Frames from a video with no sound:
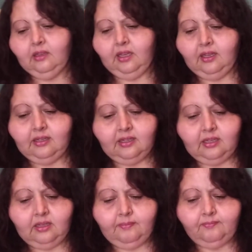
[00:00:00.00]
And
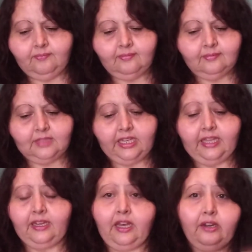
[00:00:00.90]

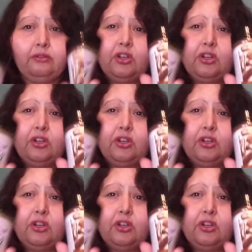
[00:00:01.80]
again, I don't